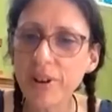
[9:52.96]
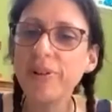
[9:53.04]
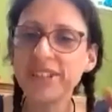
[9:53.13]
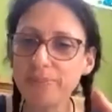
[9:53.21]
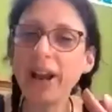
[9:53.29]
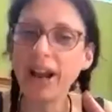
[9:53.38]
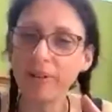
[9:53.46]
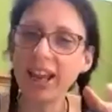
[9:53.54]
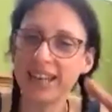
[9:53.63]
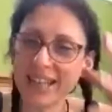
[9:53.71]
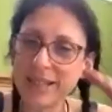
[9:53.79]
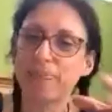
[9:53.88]
it
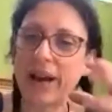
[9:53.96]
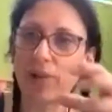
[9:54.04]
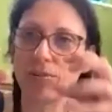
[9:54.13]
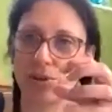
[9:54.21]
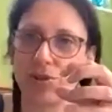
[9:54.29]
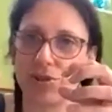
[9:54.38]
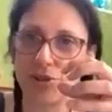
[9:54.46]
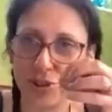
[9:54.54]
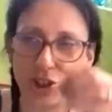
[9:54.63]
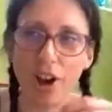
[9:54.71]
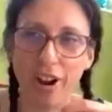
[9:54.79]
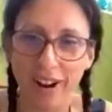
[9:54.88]
is about
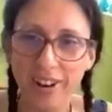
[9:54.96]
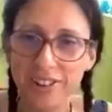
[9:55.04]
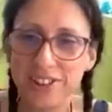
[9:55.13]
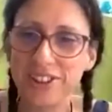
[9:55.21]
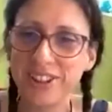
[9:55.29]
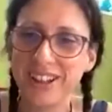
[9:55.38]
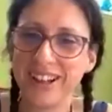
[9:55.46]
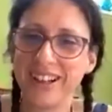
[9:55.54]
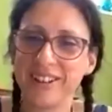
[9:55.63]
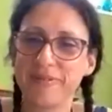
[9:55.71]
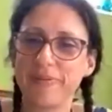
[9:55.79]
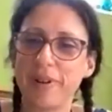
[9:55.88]
church.
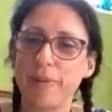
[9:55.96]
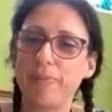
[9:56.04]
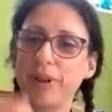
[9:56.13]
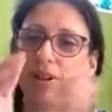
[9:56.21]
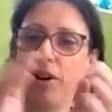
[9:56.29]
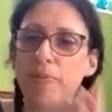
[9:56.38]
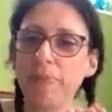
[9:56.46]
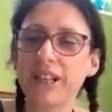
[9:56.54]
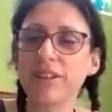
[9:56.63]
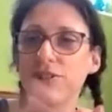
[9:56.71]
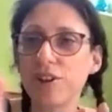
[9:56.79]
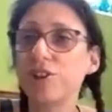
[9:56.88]
but not
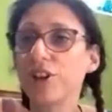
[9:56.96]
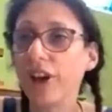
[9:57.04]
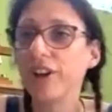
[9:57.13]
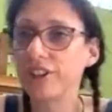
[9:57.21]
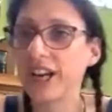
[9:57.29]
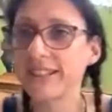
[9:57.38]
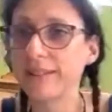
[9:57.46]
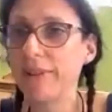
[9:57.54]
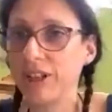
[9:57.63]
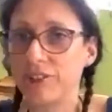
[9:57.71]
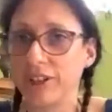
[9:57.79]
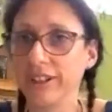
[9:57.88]
because the church has a
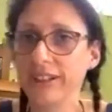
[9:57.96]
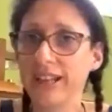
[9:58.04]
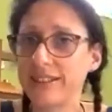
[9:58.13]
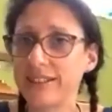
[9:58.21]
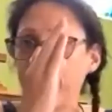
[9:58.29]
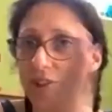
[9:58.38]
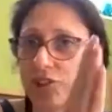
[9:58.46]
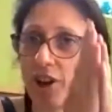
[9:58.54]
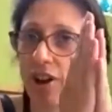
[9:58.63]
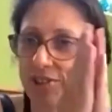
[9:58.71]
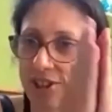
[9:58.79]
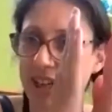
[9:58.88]
mission. It's not the
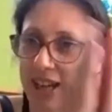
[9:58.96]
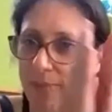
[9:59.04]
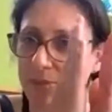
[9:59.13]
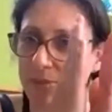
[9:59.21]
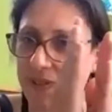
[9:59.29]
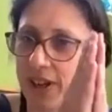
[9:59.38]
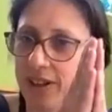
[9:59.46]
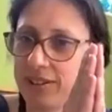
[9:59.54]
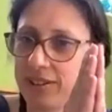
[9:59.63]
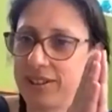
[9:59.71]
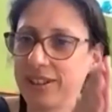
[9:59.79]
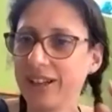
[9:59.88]
church that comes
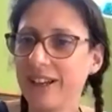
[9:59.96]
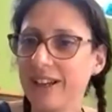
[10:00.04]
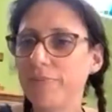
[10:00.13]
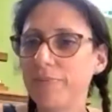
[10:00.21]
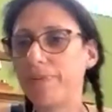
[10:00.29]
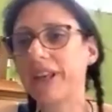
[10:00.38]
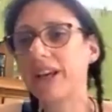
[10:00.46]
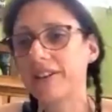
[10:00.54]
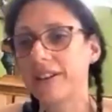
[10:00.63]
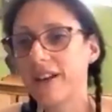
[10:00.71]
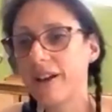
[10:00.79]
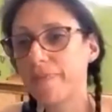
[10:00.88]
first, but
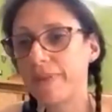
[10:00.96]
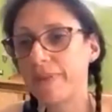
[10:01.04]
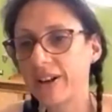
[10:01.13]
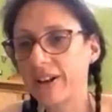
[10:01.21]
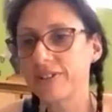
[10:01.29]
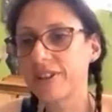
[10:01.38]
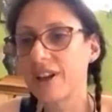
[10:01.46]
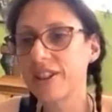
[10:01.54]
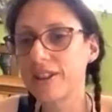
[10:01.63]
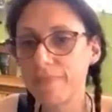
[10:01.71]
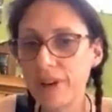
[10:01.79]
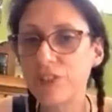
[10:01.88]
because
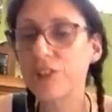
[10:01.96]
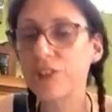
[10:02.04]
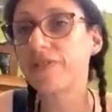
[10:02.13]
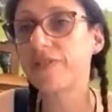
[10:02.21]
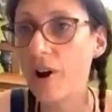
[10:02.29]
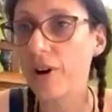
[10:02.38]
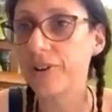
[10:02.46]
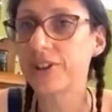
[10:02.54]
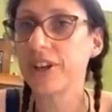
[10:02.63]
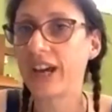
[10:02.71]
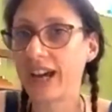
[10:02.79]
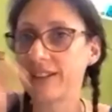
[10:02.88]
the mission of God
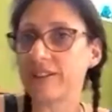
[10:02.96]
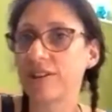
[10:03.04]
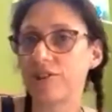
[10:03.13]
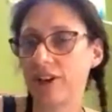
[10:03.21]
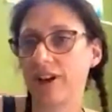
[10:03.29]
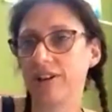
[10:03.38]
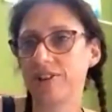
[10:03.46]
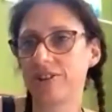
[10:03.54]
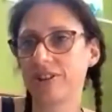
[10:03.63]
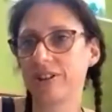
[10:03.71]
has a church.